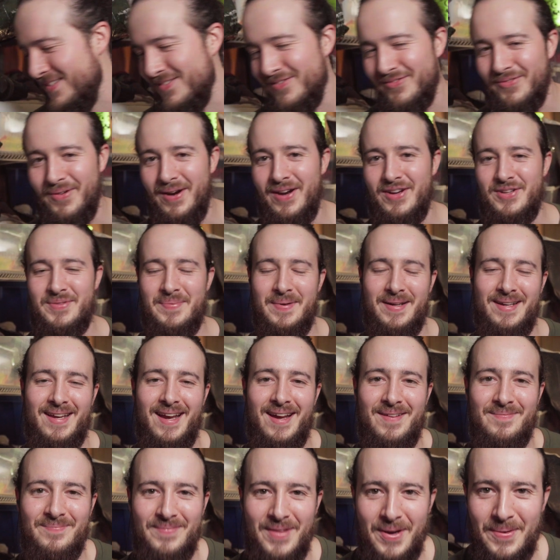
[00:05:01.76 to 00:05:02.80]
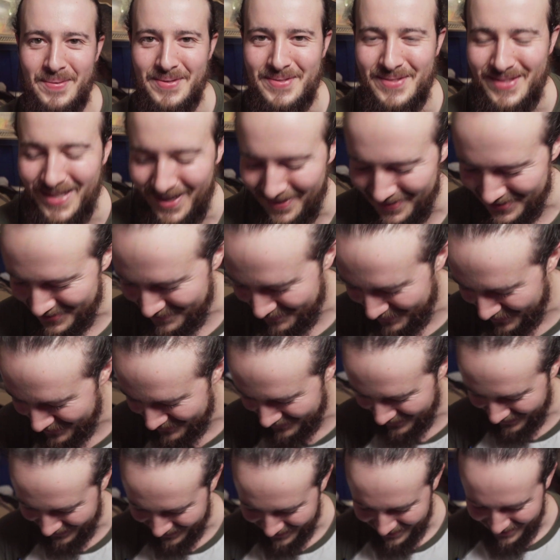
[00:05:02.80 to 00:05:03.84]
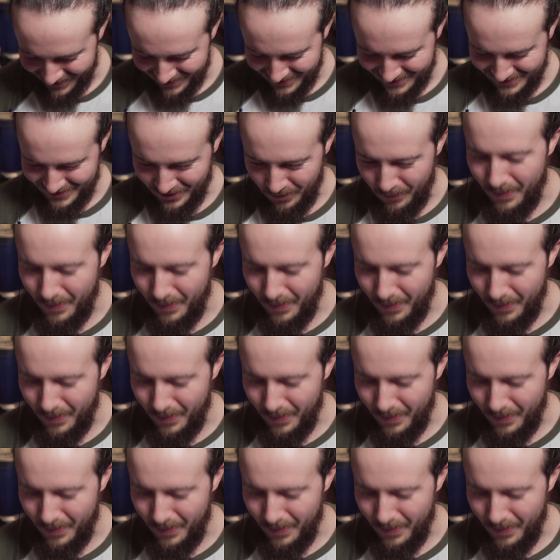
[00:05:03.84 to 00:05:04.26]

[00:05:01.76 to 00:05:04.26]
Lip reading: in French, but yeah, that was perfect. So